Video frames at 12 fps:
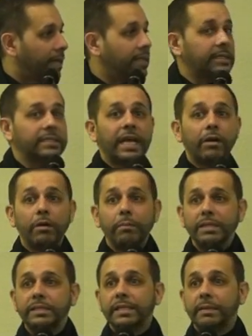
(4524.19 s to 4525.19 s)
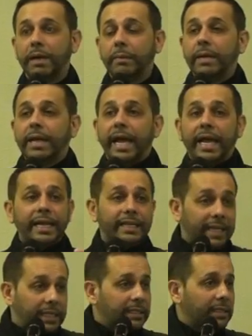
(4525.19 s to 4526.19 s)
And this is how our blessed Imam, and
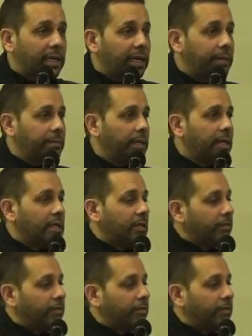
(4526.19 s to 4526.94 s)
at that time,